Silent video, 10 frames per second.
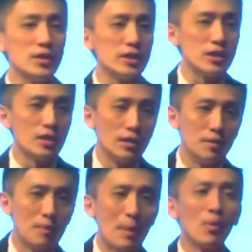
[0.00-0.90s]
this is a
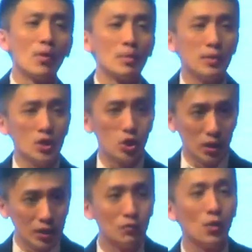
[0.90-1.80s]
memorable
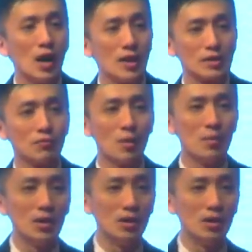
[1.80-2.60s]
journey for us. From